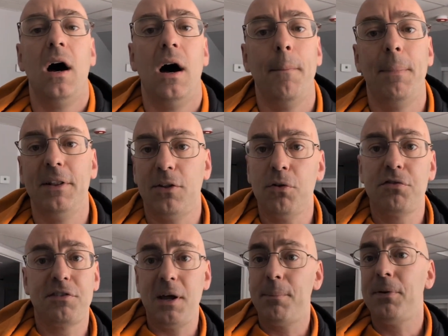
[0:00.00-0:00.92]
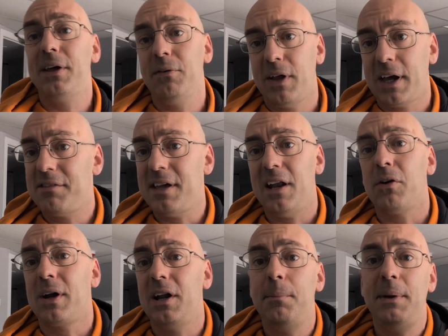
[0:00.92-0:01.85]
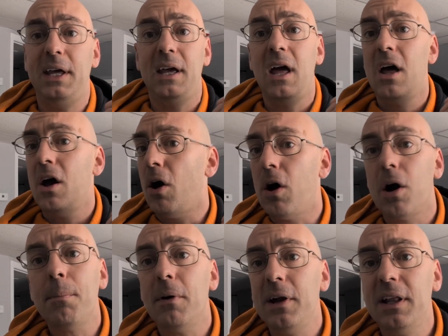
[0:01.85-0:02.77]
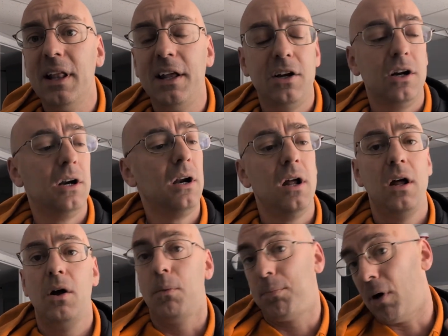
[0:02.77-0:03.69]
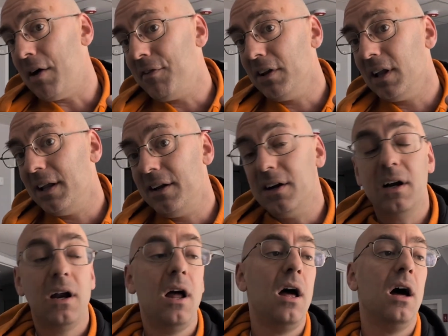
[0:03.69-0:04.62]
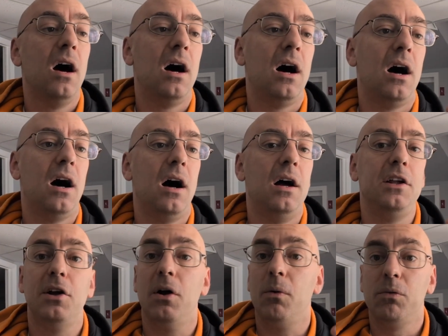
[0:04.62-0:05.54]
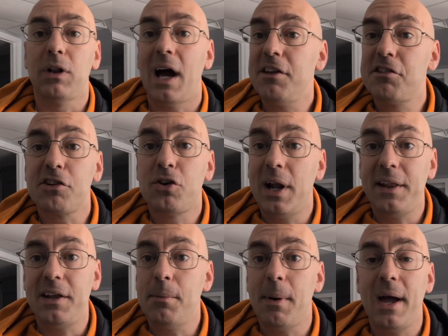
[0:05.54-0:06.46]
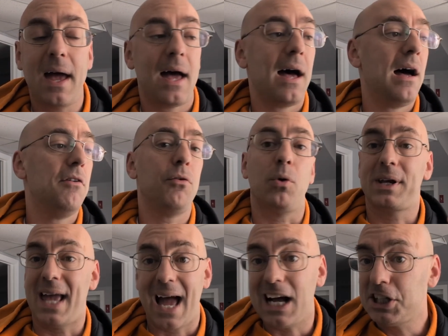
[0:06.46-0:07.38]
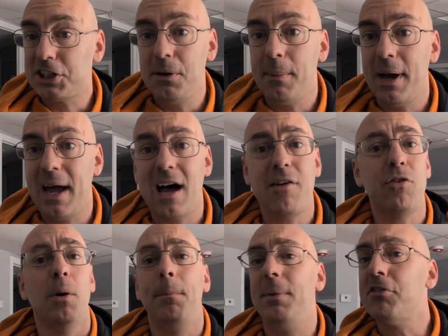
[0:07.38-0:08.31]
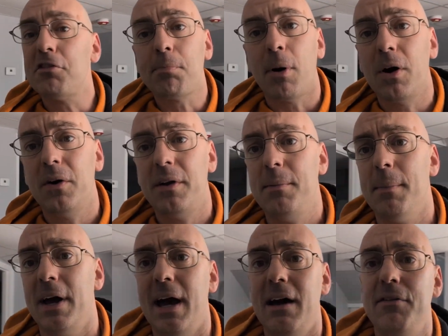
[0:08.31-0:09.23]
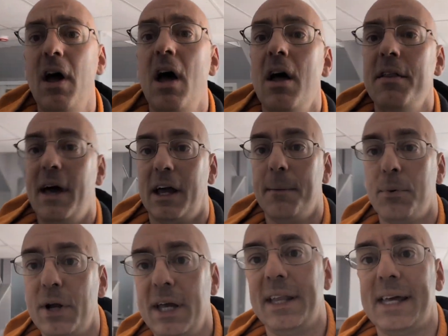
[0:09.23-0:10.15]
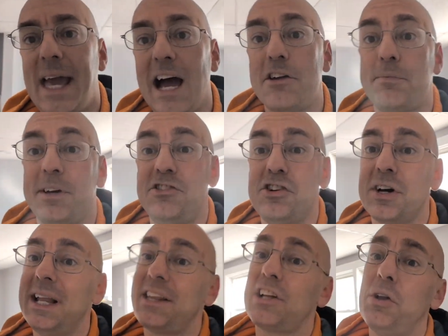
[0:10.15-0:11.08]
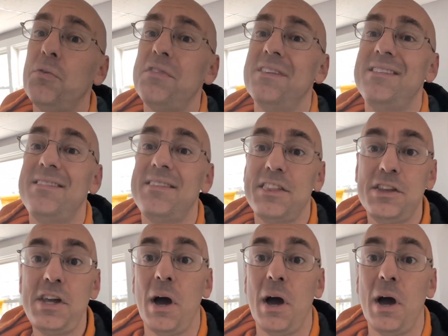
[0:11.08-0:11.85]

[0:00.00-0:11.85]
But those typically, like I said, are going to be hard money lender, a private lender, lines of credit that you might have, or cash that you might have, or a business partner that you might have that can bring in the cash, because you're going to have to close in,